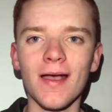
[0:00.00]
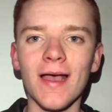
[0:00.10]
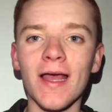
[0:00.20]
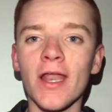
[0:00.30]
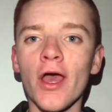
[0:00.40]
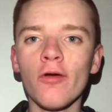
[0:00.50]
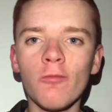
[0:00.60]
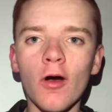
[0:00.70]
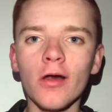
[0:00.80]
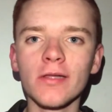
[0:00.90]
Hello
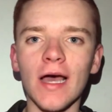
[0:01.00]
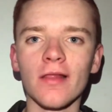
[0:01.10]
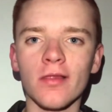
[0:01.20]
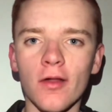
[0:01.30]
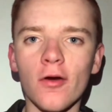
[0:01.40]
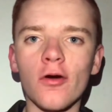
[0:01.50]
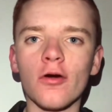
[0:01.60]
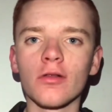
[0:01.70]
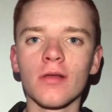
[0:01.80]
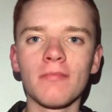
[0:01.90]
one and
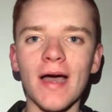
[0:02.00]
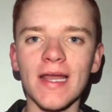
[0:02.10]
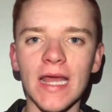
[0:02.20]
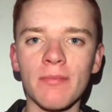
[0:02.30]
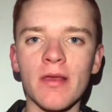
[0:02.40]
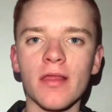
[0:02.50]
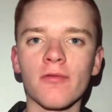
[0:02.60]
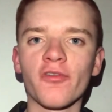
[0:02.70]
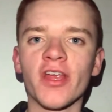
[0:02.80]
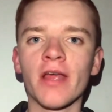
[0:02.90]
all, my name is
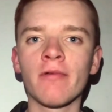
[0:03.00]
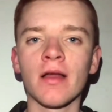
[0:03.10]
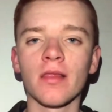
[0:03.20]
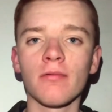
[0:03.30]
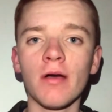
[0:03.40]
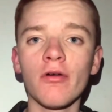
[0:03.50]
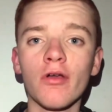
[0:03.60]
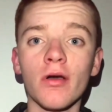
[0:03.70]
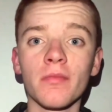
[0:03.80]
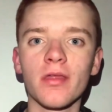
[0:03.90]
Rio and
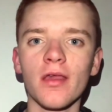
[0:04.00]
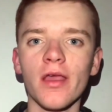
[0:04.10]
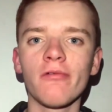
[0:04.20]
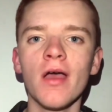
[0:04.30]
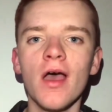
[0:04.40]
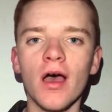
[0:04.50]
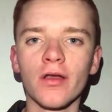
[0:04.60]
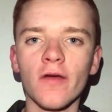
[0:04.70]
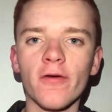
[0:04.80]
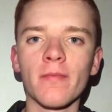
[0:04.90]
welcome to
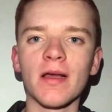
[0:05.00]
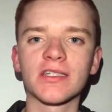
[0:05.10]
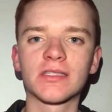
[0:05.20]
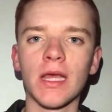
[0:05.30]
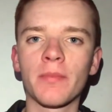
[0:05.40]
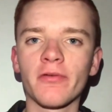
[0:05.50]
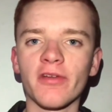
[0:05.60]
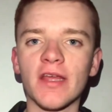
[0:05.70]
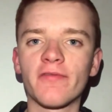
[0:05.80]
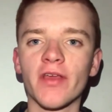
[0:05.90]
another matchday
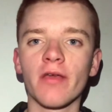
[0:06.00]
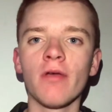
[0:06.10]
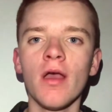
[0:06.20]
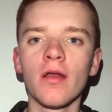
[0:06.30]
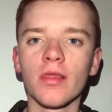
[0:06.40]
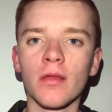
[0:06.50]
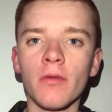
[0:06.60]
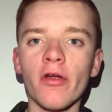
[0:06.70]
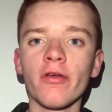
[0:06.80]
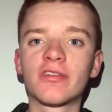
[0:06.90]
preview.
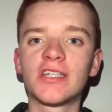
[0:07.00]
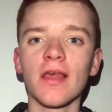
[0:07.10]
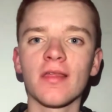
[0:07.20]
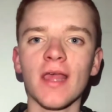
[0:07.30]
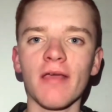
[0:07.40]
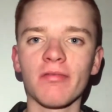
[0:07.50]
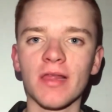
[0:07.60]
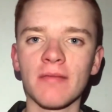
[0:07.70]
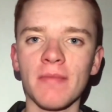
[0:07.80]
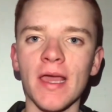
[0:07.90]
Tomorrow Chester
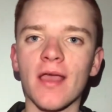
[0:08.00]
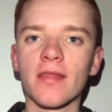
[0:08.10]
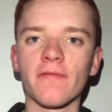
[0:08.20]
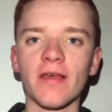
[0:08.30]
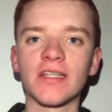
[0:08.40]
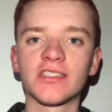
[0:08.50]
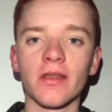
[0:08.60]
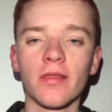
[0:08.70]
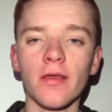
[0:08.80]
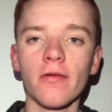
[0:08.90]
FC make the venture
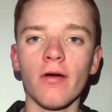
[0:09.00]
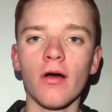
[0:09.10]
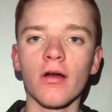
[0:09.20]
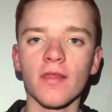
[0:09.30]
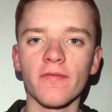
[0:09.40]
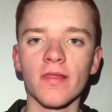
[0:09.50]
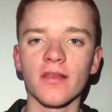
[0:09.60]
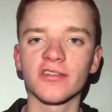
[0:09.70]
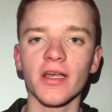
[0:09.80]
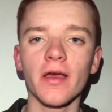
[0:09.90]
to
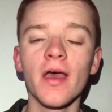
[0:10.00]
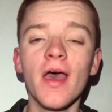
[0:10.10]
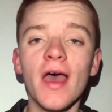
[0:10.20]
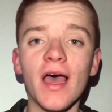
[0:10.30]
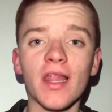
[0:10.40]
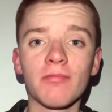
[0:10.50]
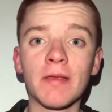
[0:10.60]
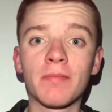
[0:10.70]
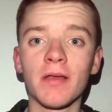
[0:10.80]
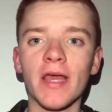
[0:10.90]
Hertfordshire as
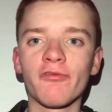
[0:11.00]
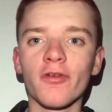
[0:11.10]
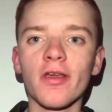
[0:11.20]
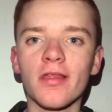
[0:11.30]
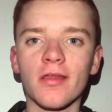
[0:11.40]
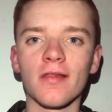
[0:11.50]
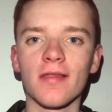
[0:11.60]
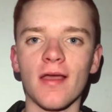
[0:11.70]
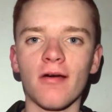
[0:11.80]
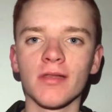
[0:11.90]
we play Royston
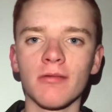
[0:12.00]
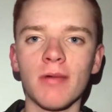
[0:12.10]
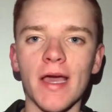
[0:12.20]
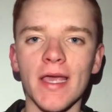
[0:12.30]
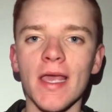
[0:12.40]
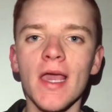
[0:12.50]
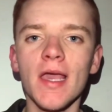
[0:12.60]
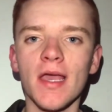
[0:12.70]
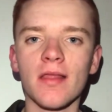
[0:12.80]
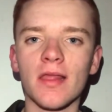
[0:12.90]
Town away
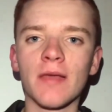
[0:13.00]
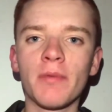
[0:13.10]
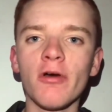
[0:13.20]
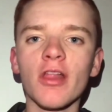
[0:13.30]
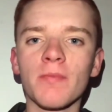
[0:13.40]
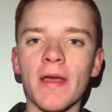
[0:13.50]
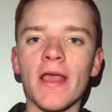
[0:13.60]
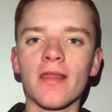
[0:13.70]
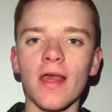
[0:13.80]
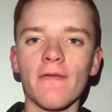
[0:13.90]
in the
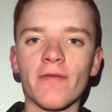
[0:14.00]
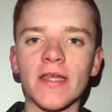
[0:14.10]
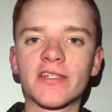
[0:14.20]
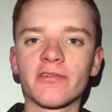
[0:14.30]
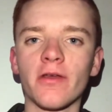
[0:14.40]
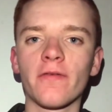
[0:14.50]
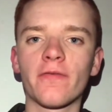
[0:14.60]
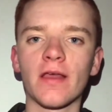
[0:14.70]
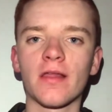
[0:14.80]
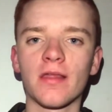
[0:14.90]
Buildbase FA
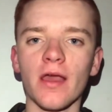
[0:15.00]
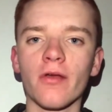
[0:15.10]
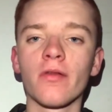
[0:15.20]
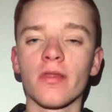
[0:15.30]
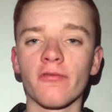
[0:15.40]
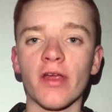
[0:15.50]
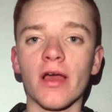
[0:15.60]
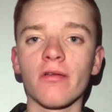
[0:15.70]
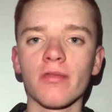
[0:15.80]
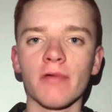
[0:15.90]
Trophy second
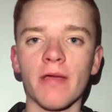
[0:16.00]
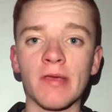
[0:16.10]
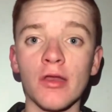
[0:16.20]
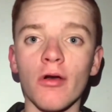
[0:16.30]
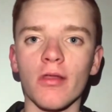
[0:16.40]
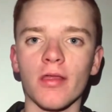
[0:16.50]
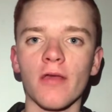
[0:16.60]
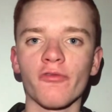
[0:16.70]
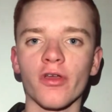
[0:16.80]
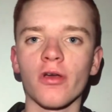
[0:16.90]
round, where we look
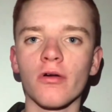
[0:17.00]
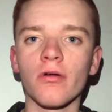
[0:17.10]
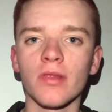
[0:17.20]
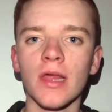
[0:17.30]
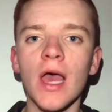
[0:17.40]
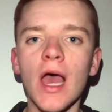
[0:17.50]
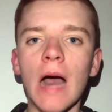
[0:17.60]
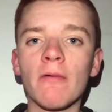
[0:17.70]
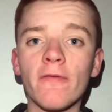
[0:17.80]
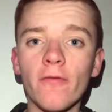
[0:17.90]
to record
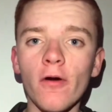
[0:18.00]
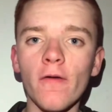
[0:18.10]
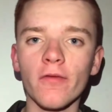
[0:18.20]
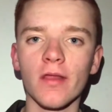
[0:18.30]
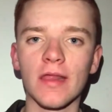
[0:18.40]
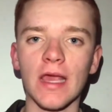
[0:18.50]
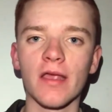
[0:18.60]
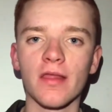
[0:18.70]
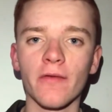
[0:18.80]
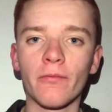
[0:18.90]
our fourth
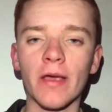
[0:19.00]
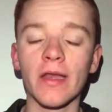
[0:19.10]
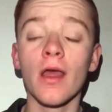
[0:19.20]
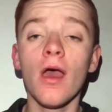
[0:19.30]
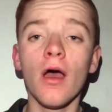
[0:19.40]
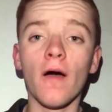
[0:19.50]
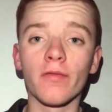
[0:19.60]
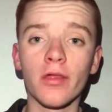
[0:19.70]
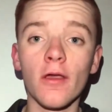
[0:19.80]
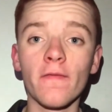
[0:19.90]
consecutive win
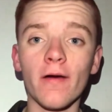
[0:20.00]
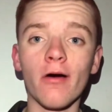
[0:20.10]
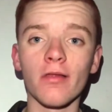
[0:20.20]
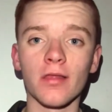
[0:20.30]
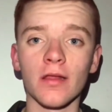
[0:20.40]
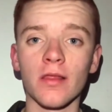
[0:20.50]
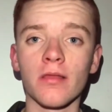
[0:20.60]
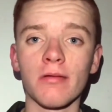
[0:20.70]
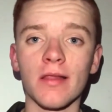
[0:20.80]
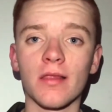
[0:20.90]
of
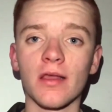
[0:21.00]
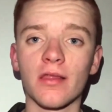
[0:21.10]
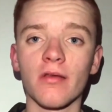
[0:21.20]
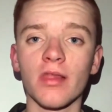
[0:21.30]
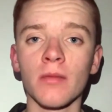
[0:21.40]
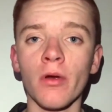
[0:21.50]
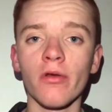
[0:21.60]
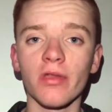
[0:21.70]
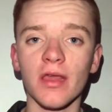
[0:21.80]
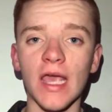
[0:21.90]
2020. So
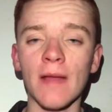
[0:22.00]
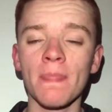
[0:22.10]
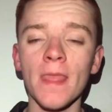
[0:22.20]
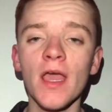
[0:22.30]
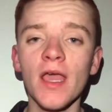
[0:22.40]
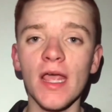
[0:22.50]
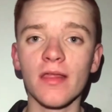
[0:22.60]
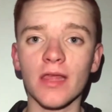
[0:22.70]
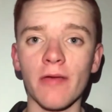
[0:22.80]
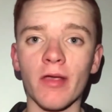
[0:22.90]
tomorrow's game
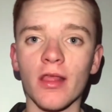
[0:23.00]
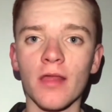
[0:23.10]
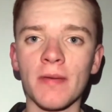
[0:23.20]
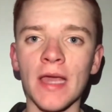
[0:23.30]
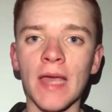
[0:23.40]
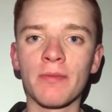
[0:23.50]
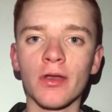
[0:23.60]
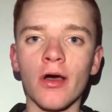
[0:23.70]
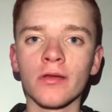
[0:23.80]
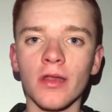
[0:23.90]
is going to be a
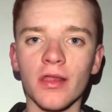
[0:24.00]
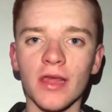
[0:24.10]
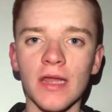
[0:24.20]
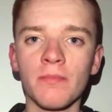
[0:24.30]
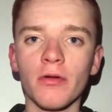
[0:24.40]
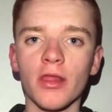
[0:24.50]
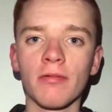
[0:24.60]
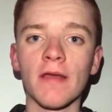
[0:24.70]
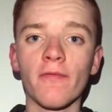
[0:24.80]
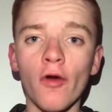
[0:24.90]
banana skin, but
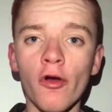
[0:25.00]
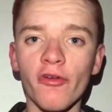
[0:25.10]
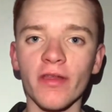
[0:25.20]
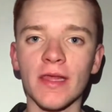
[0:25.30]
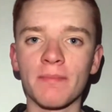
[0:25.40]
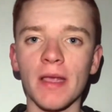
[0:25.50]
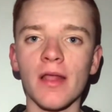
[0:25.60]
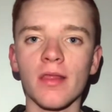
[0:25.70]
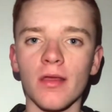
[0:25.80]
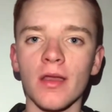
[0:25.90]
we have already
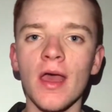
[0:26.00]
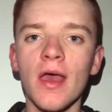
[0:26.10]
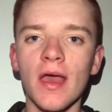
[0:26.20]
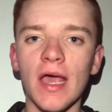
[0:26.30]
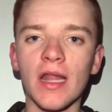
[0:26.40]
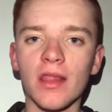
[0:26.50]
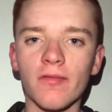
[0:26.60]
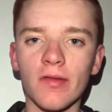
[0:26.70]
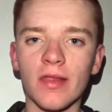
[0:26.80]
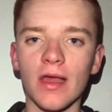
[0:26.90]
beaten
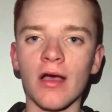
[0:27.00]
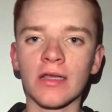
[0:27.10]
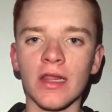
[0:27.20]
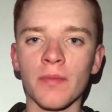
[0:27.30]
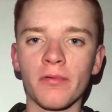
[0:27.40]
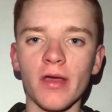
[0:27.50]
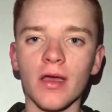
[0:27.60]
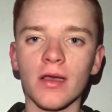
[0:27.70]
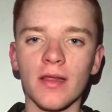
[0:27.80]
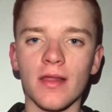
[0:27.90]
Hertford Town and
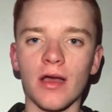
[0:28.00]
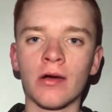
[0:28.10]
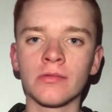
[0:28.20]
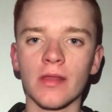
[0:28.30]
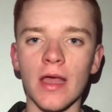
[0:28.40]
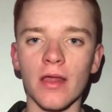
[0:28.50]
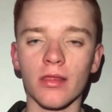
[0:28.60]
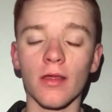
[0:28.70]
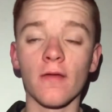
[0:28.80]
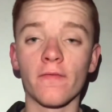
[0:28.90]
Brackley Town
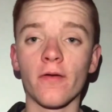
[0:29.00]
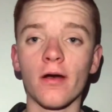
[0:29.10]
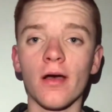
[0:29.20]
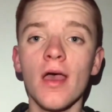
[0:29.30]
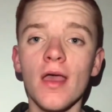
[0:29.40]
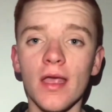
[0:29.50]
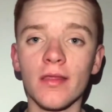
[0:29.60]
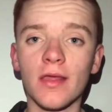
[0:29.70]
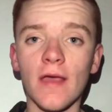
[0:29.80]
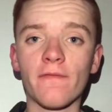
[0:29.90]
so far in
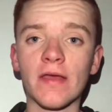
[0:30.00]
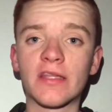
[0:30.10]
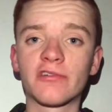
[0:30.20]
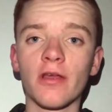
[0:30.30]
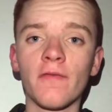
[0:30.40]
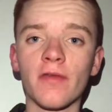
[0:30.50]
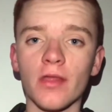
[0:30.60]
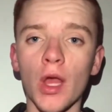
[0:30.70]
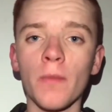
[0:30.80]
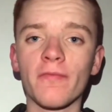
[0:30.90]
the FA Trophy, so
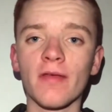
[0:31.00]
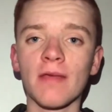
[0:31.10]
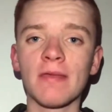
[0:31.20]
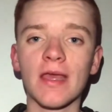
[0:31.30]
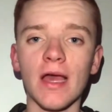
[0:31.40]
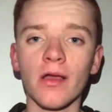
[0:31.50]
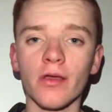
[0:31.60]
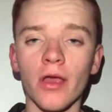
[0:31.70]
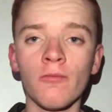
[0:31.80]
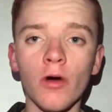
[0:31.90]
hopefully we can
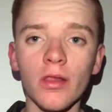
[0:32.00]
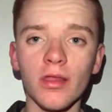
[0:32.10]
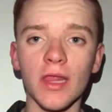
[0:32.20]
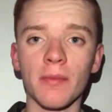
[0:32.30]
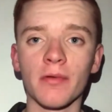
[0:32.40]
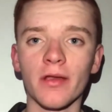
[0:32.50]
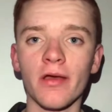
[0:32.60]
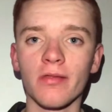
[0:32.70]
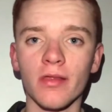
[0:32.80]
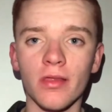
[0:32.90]
go one step
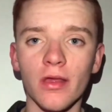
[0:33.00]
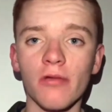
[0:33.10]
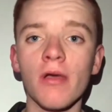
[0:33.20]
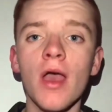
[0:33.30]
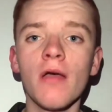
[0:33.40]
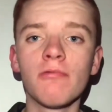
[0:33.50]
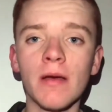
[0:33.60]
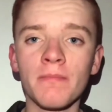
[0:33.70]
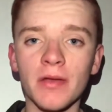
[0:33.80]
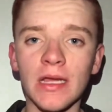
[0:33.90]
closer to
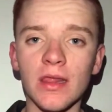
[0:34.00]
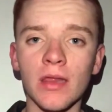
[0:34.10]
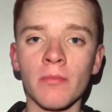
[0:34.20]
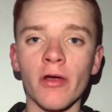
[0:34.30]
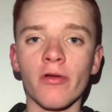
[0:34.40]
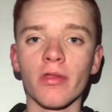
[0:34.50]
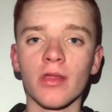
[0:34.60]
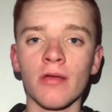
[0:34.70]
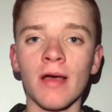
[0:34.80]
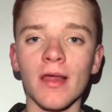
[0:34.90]
Wembley tomorrow.
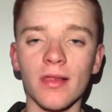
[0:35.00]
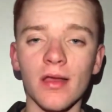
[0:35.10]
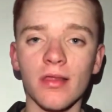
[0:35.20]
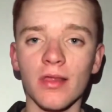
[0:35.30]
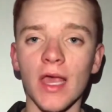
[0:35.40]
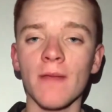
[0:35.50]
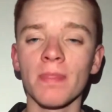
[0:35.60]
So as I say,